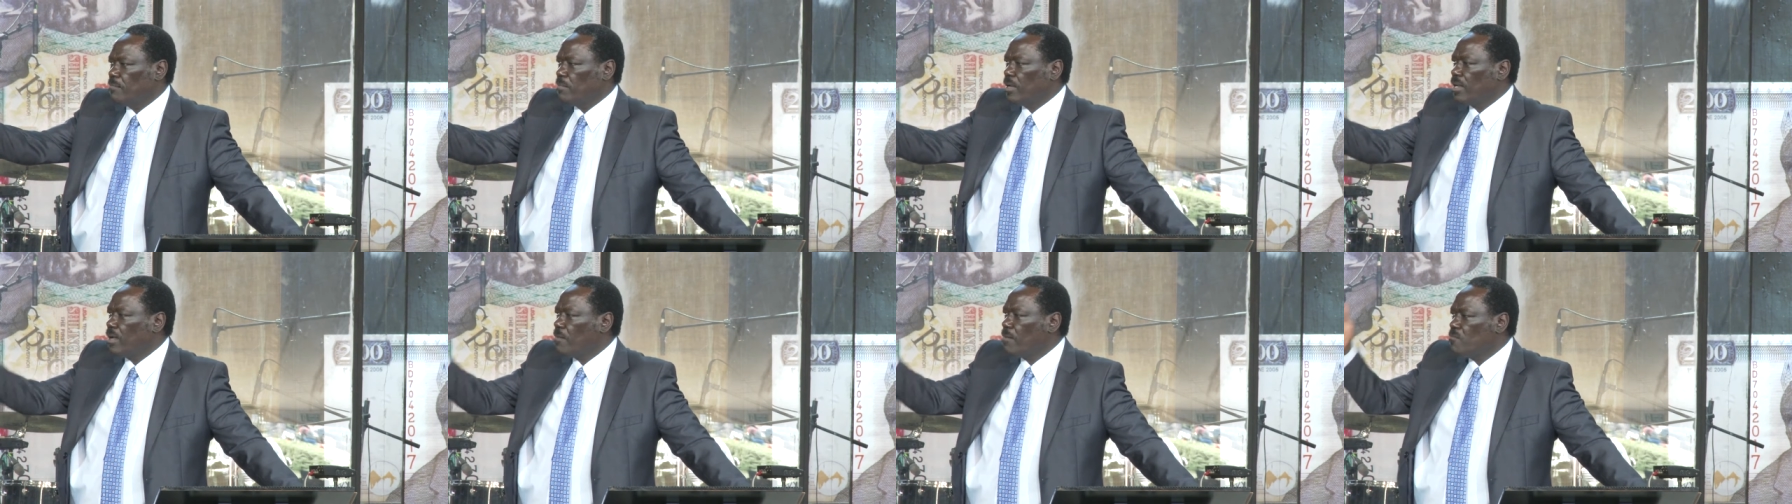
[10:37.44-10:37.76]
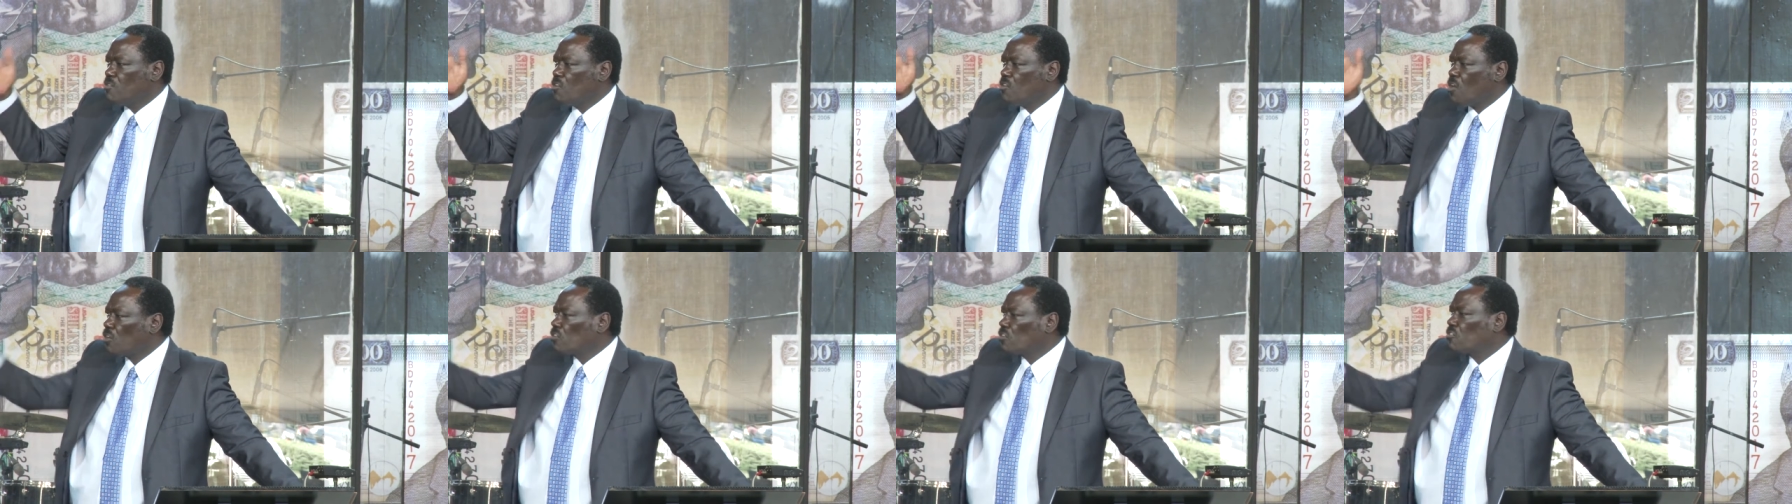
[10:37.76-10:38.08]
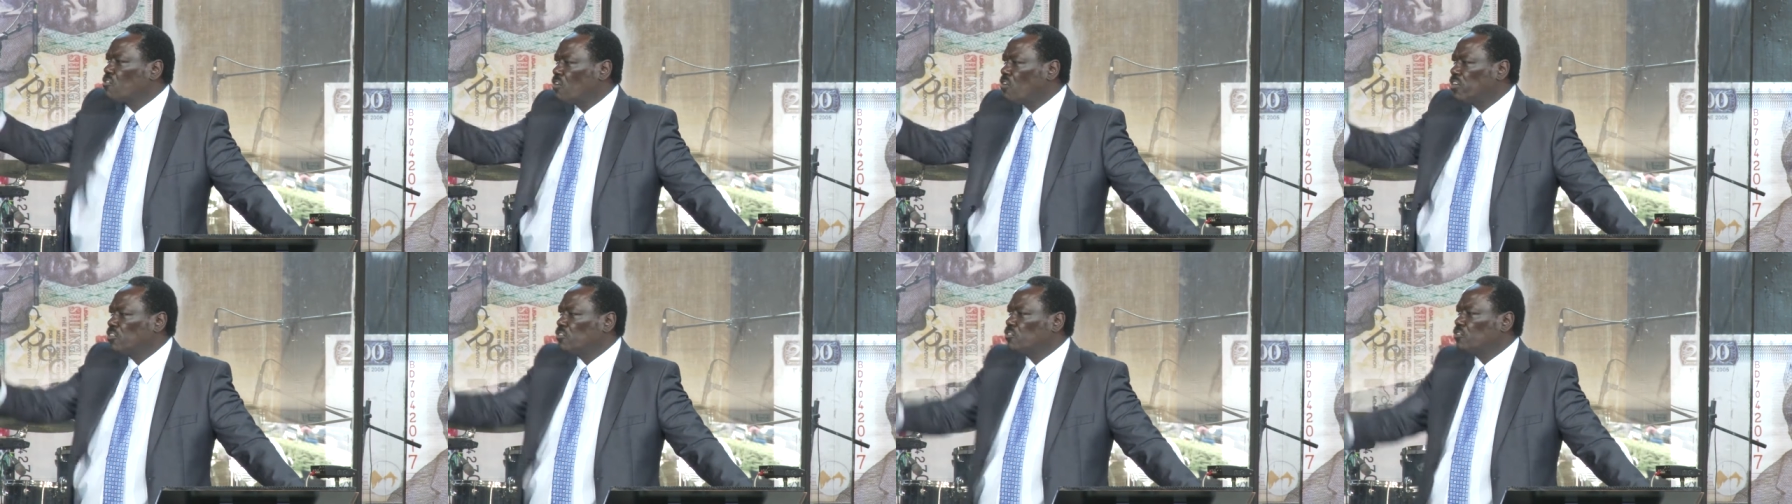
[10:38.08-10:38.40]
but I'm
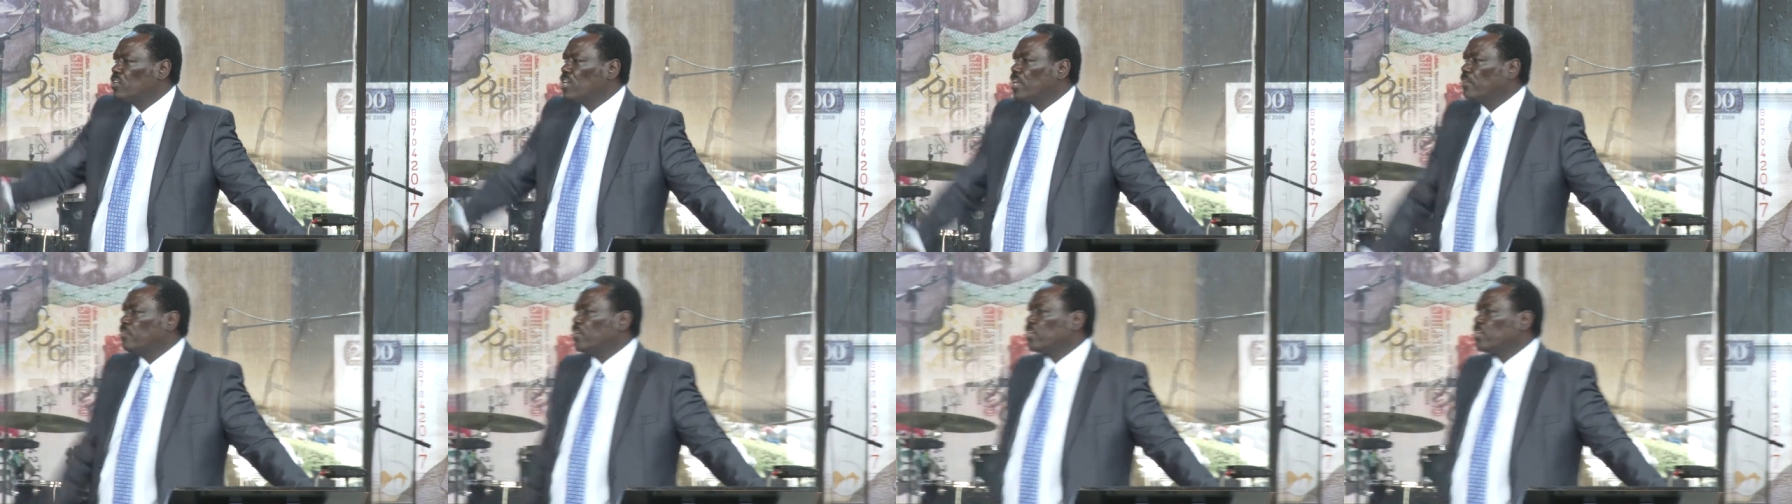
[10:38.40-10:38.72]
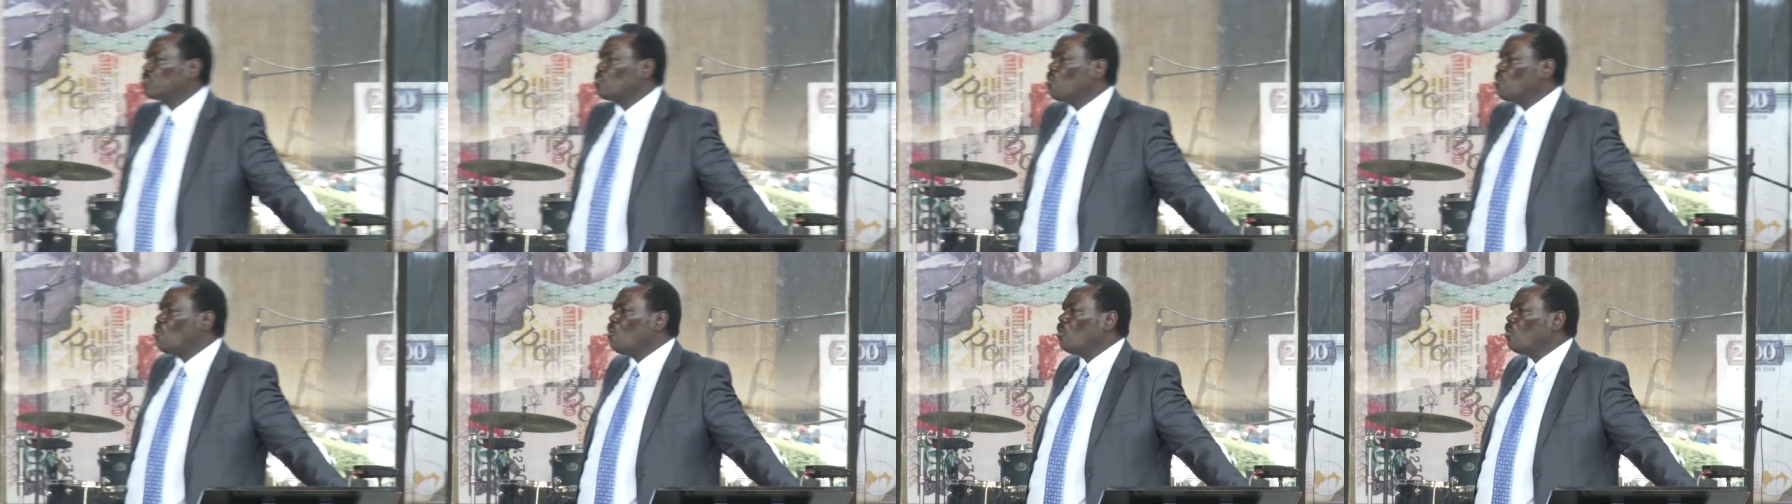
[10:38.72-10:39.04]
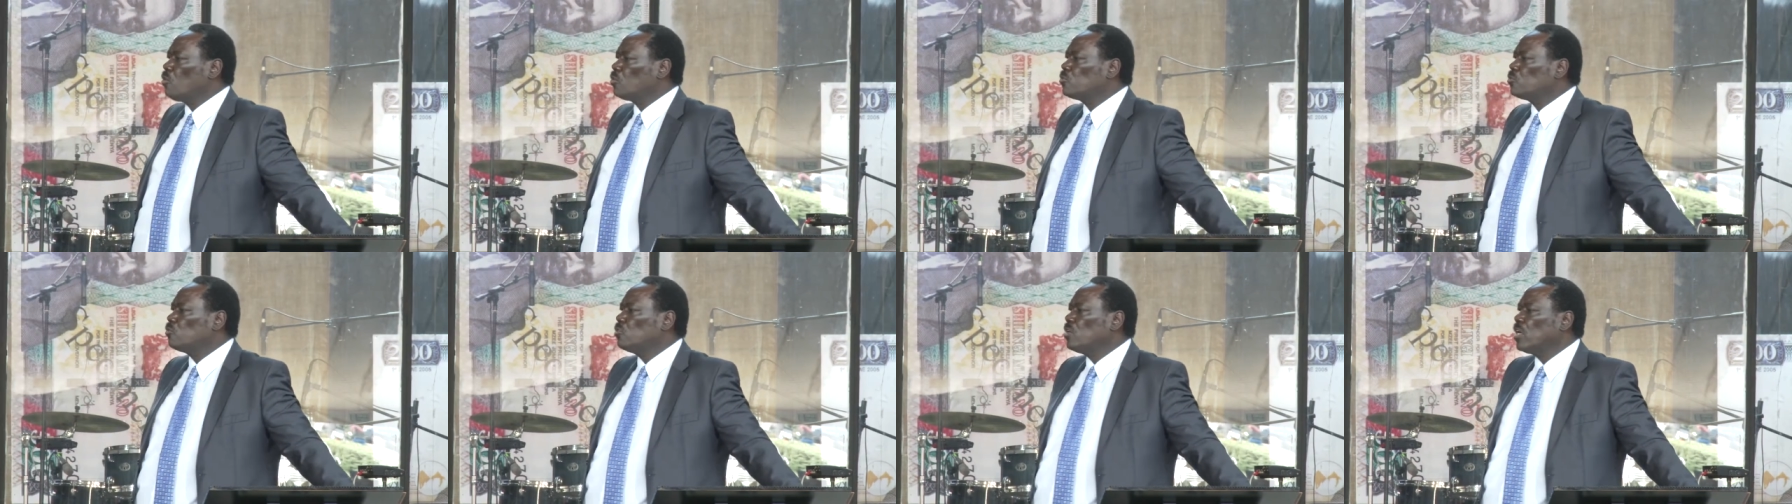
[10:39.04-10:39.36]
not going to give it
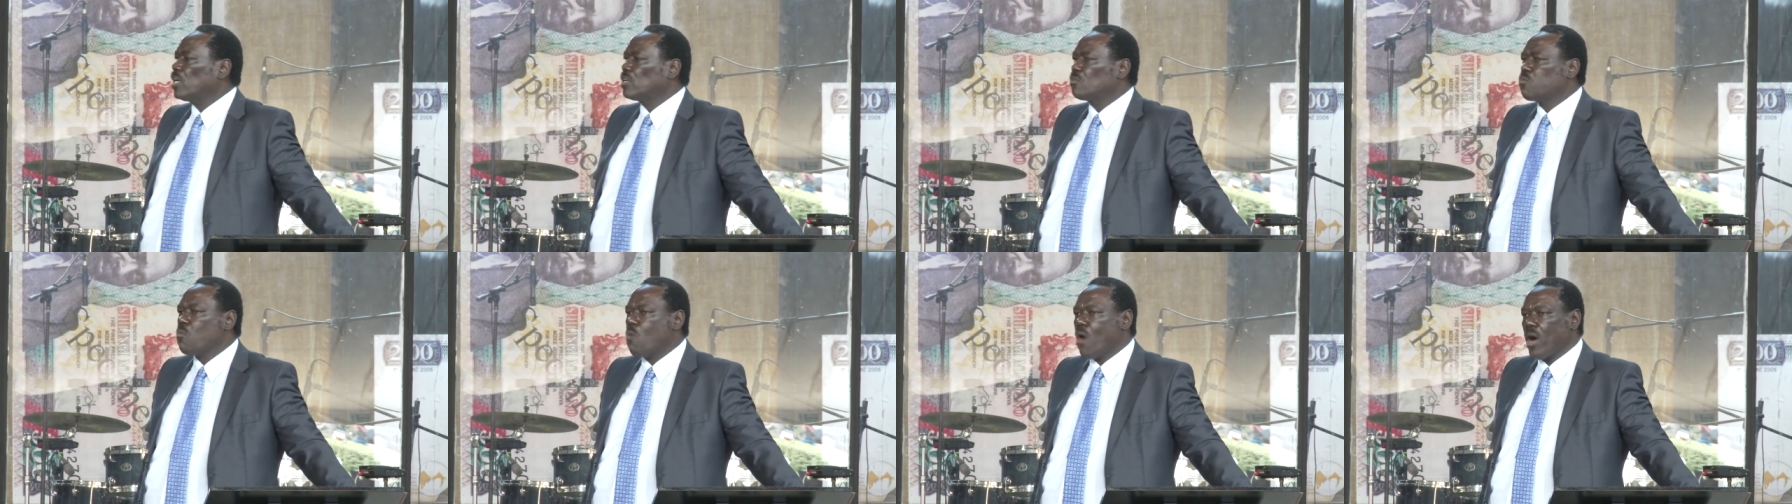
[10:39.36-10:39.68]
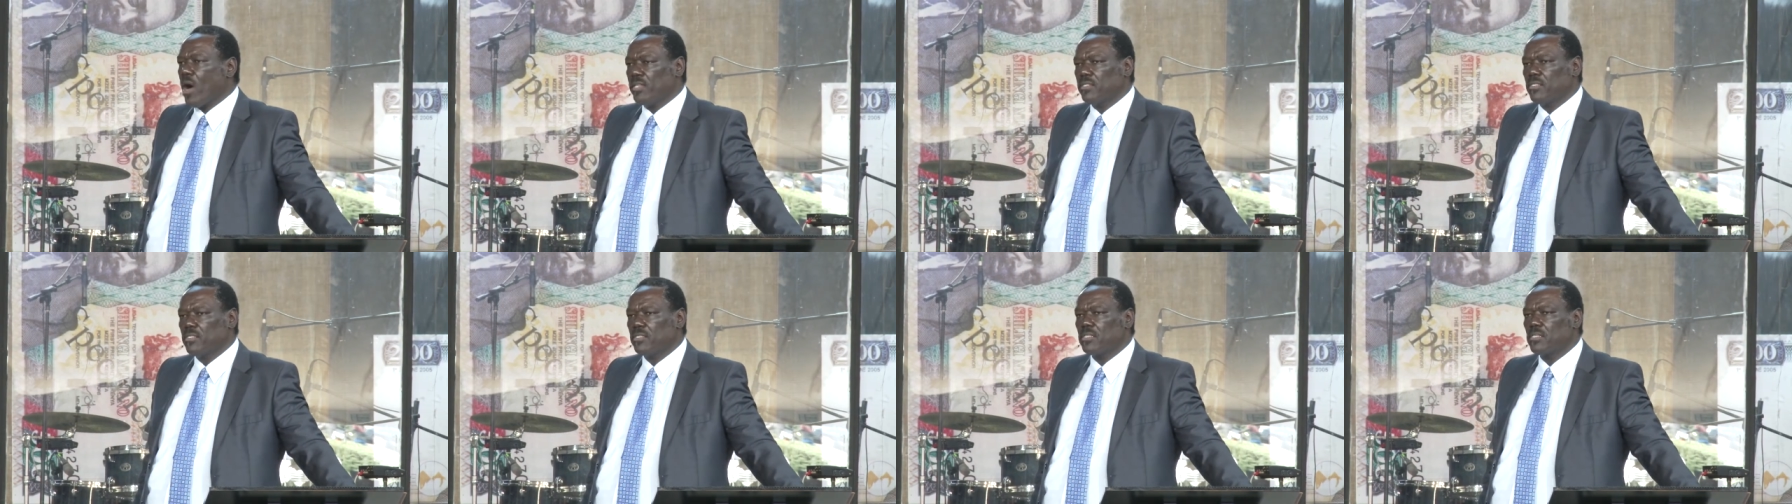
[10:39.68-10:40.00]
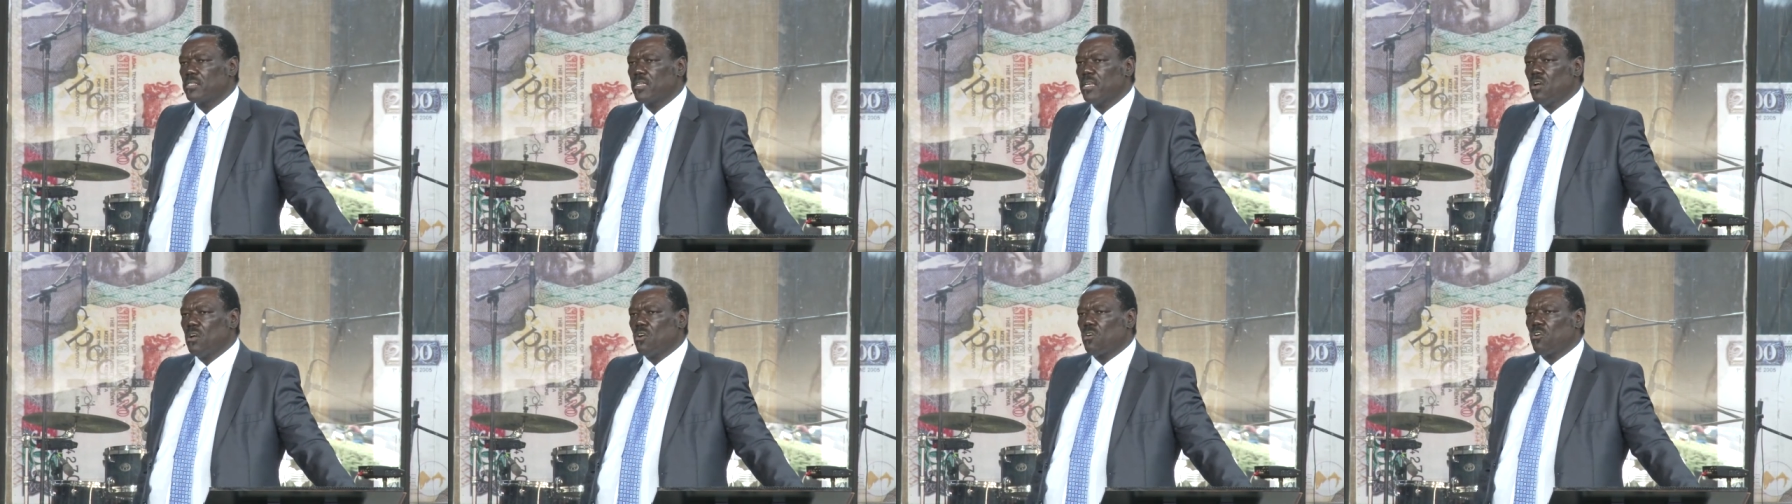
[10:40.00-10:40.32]
all to you at
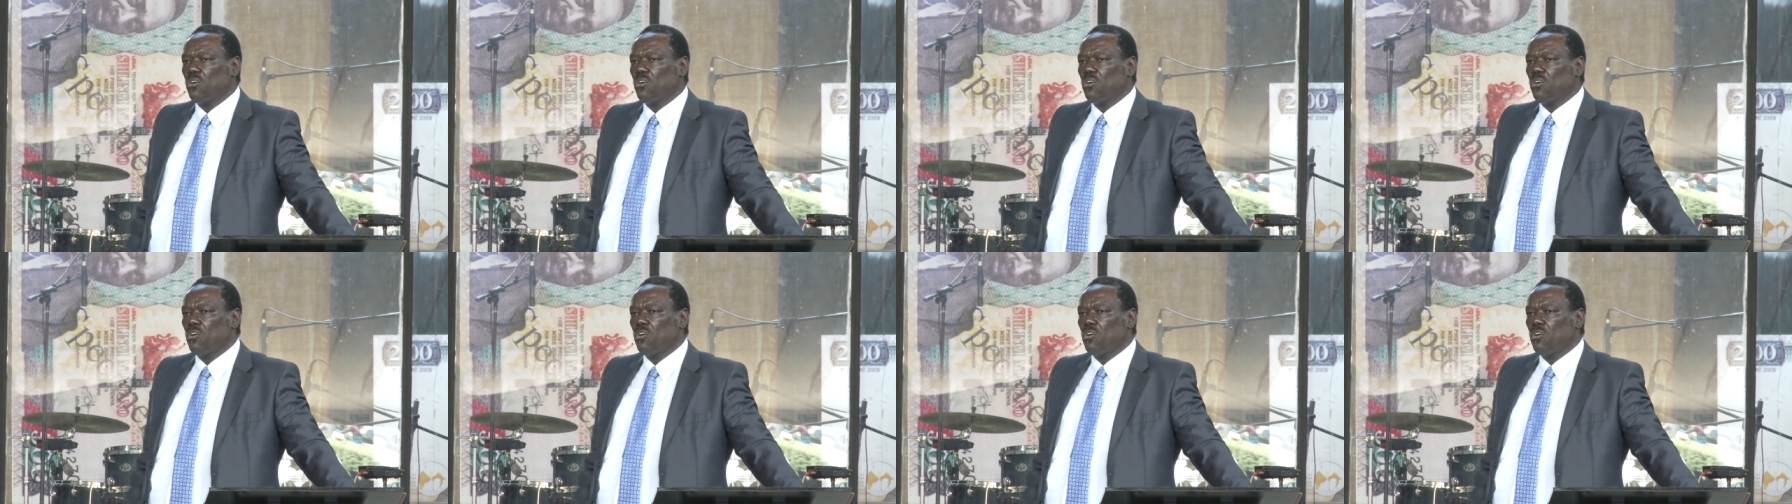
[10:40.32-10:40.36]
once